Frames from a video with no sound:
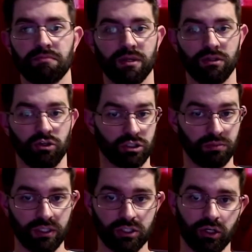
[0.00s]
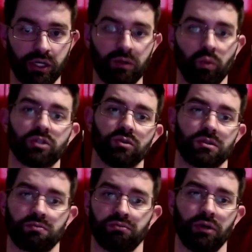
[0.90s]
your split screen, which was
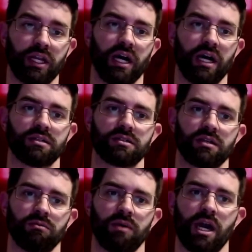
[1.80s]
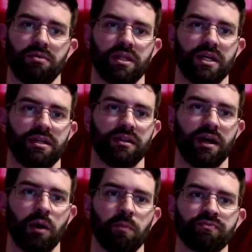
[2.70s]
pretty nice. I'm happy they did
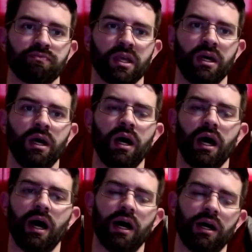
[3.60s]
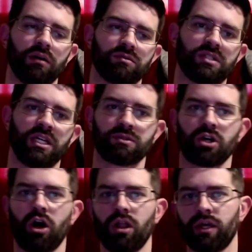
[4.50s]
that. Teams
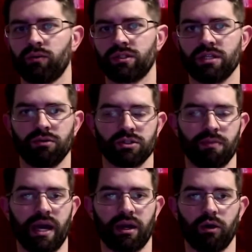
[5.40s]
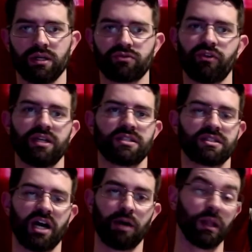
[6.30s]
calling resembles Mac OS
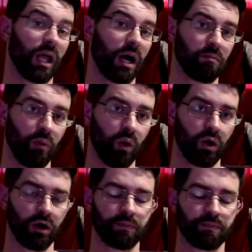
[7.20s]
FaceTime a lot more.